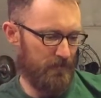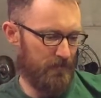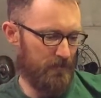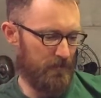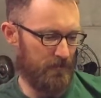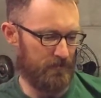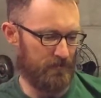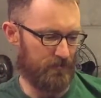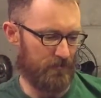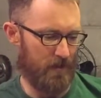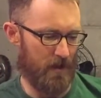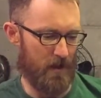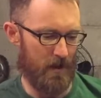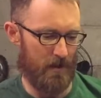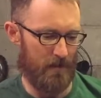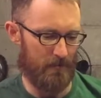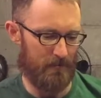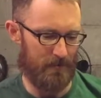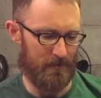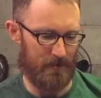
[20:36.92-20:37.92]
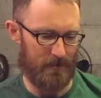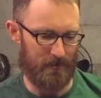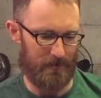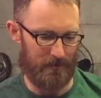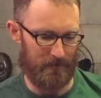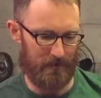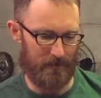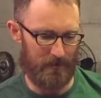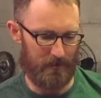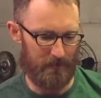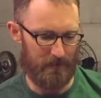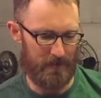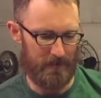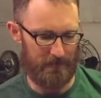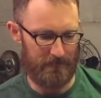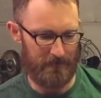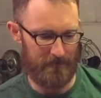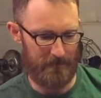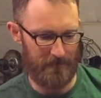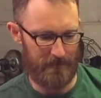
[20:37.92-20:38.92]
the drum a little
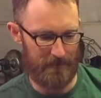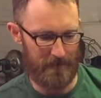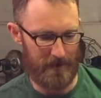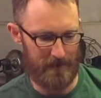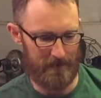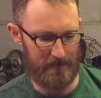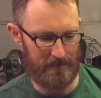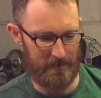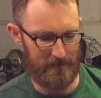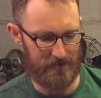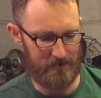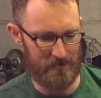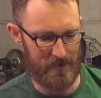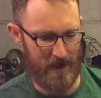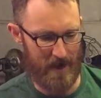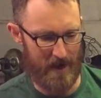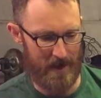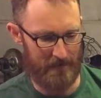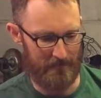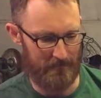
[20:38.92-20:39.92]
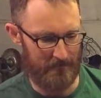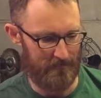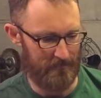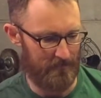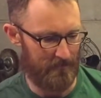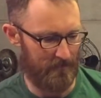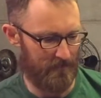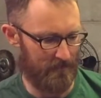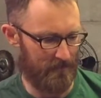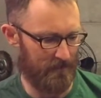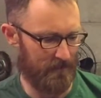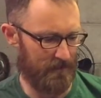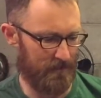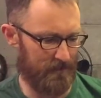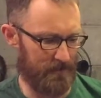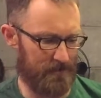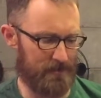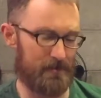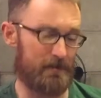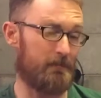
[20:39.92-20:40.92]
bit further onto the shaft. I think
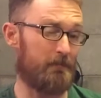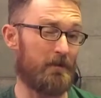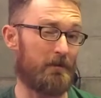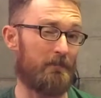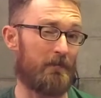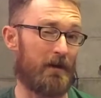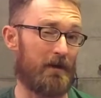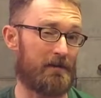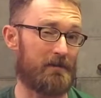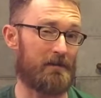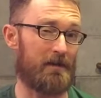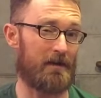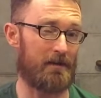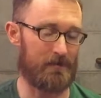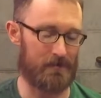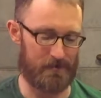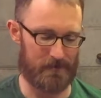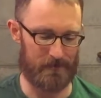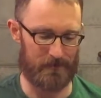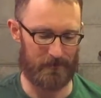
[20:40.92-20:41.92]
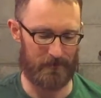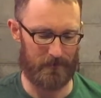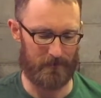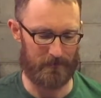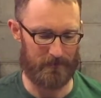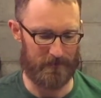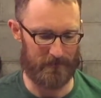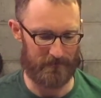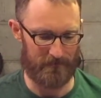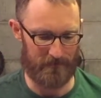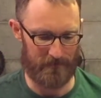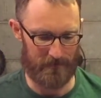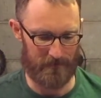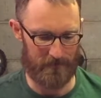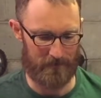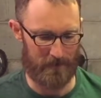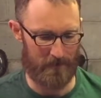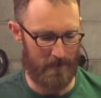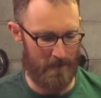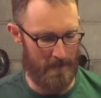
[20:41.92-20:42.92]
it needs to be pressed on just a little bit
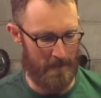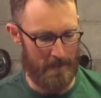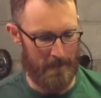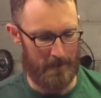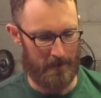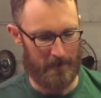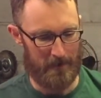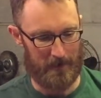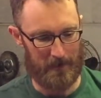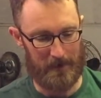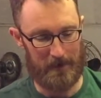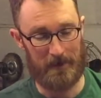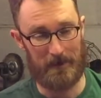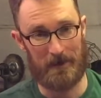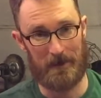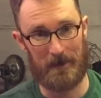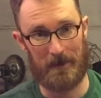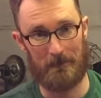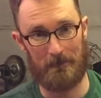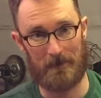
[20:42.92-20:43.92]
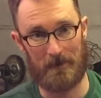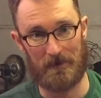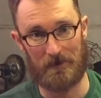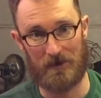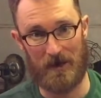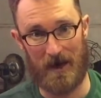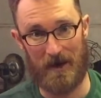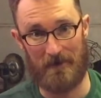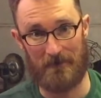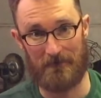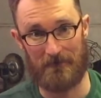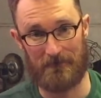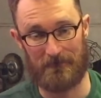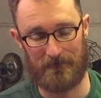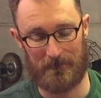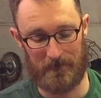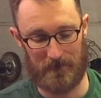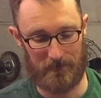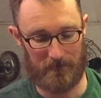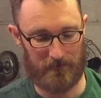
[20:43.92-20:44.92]
further, and I need to keep the shaft
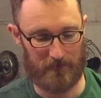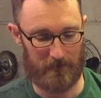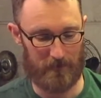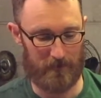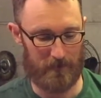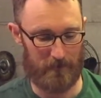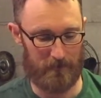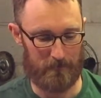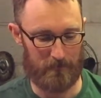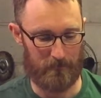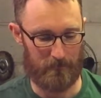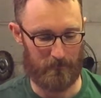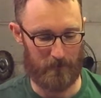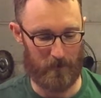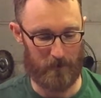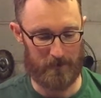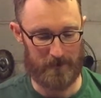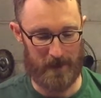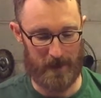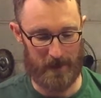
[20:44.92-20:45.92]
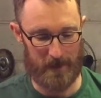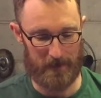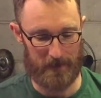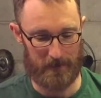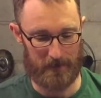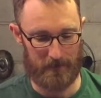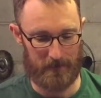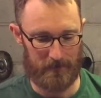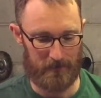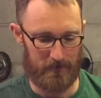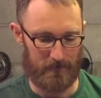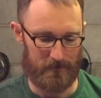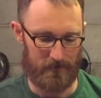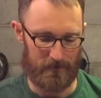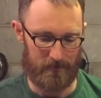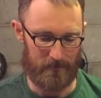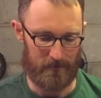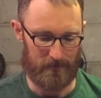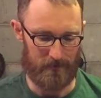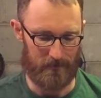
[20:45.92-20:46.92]
from rotating,
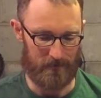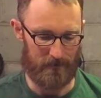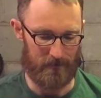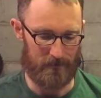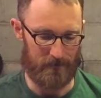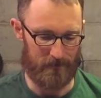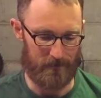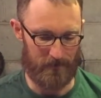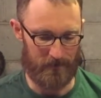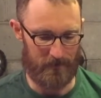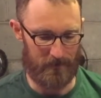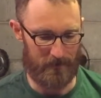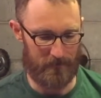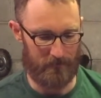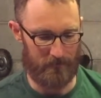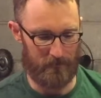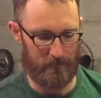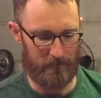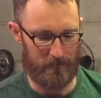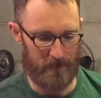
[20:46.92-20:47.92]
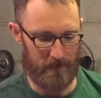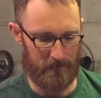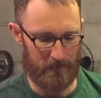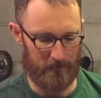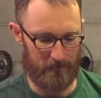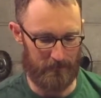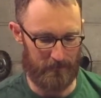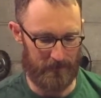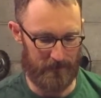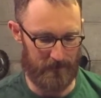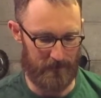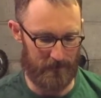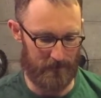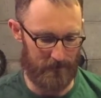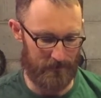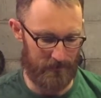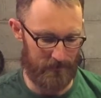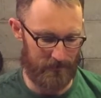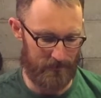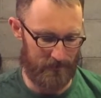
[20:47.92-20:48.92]
and we'll be able to put
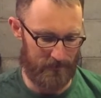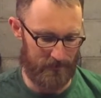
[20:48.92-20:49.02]
the